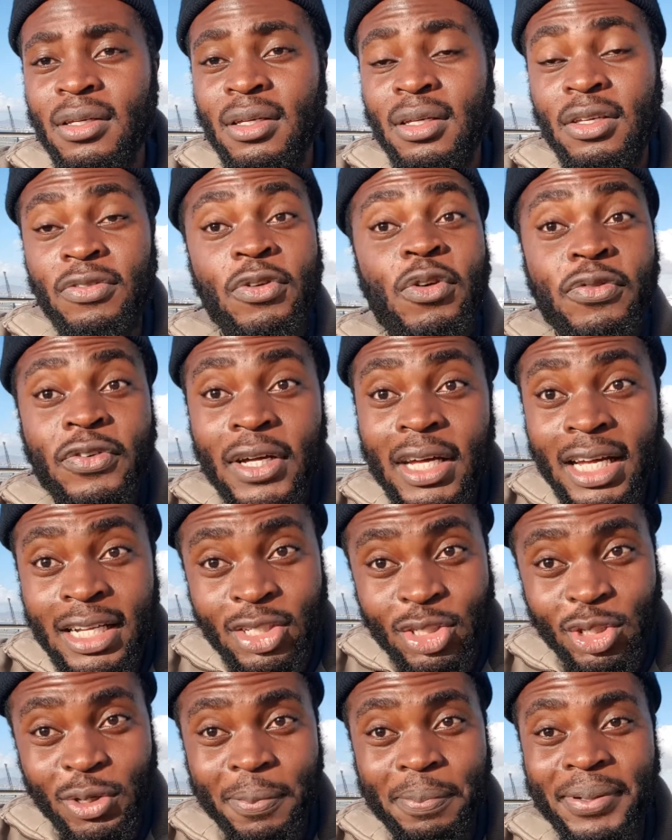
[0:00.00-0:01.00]
If you've
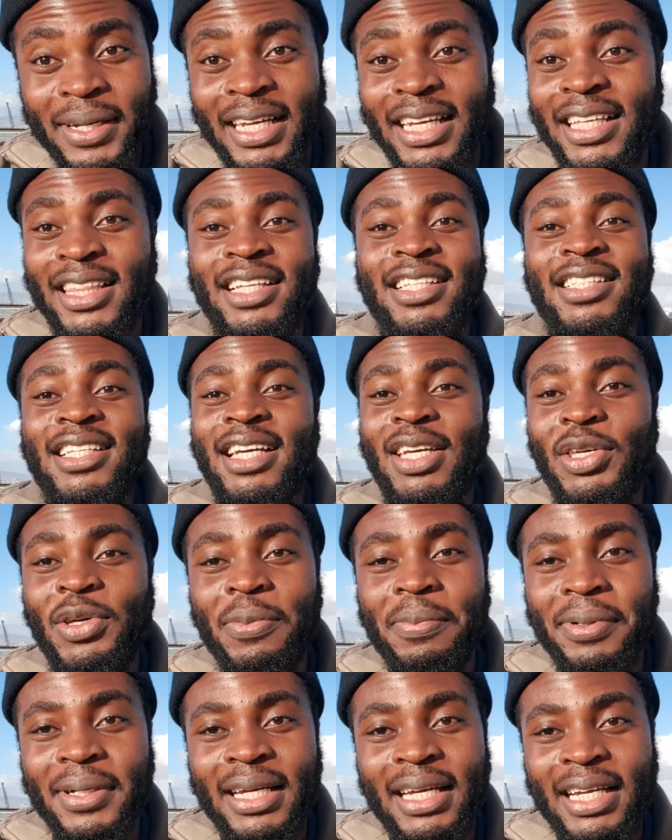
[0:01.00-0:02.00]
earned your break, then take
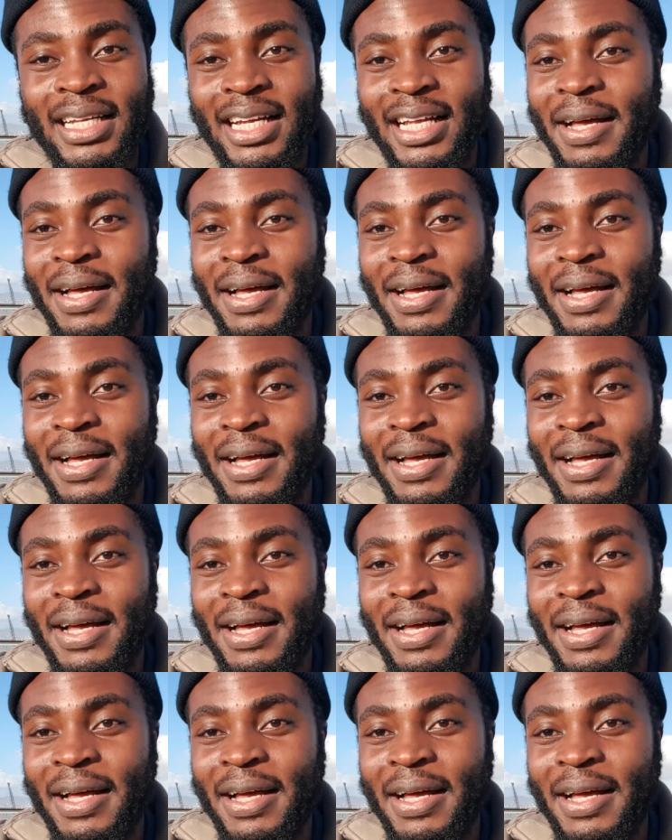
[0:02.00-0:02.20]
your break.